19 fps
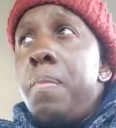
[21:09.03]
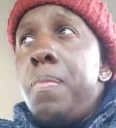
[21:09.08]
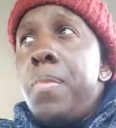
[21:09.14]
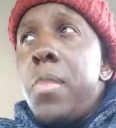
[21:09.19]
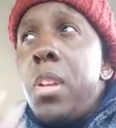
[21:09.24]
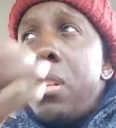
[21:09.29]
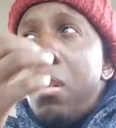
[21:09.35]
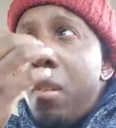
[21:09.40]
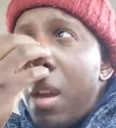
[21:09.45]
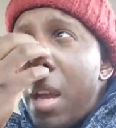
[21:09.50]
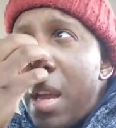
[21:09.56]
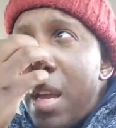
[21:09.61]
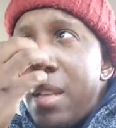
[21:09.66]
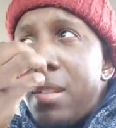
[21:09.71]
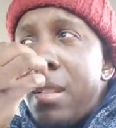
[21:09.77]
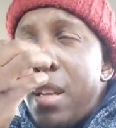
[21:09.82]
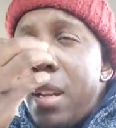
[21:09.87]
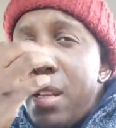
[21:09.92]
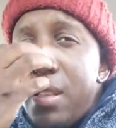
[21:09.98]
hand
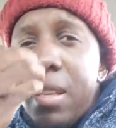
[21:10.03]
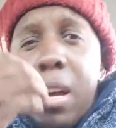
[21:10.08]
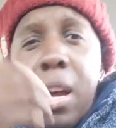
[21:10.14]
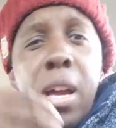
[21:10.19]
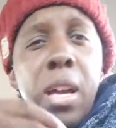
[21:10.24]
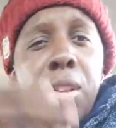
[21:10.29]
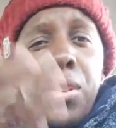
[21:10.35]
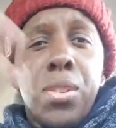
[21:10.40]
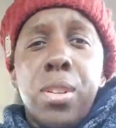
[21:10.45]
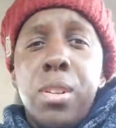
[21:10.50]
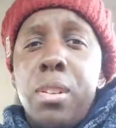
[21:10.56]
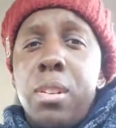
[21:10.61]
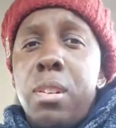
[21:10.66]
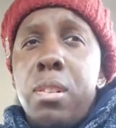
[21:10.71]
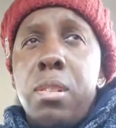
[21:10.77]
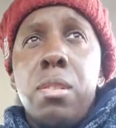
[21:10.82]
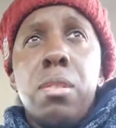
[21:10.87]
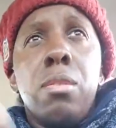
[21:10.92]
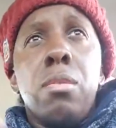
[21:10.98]

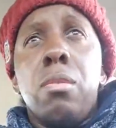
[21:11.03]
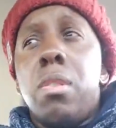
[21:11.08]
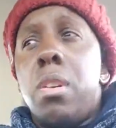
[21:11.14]
sanitizer,